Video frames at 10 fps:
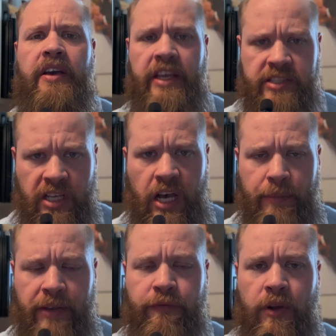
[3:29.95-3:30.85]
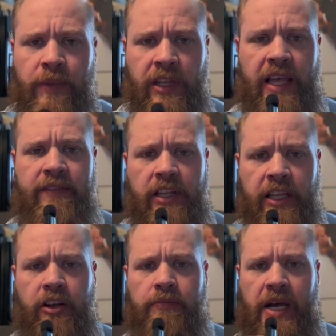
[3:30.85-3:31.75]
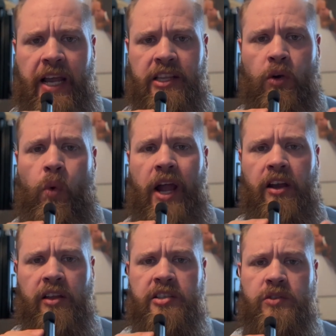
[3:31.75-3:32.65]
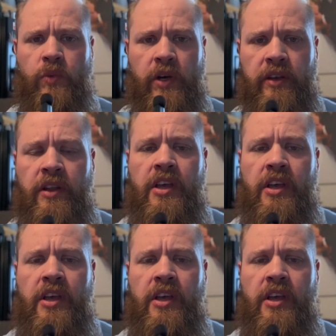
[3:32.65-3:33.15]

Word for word: is coming from the lavalier mic the wireless one